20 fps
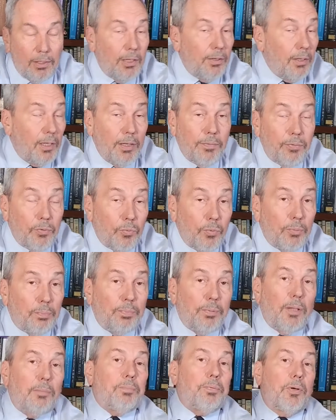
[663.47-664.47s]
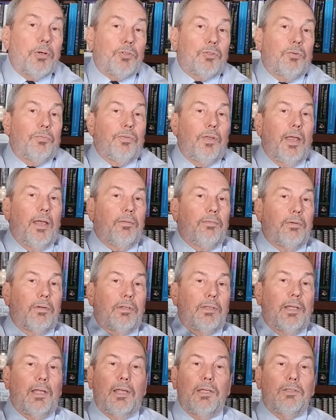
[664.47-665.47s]
Even with blood pressure, if you have
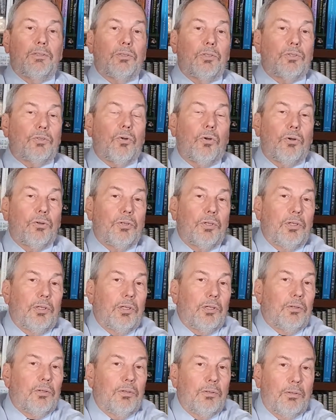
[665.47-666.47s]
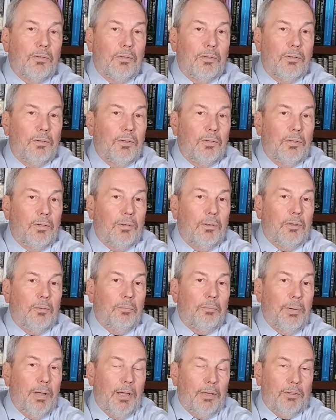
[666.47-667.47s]
a case that's hard to get
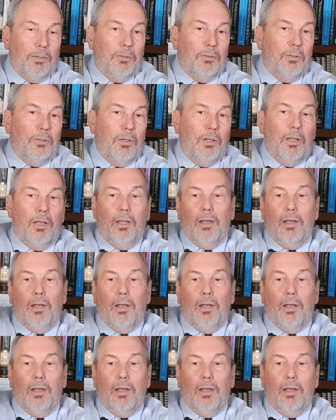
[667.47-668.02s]
better,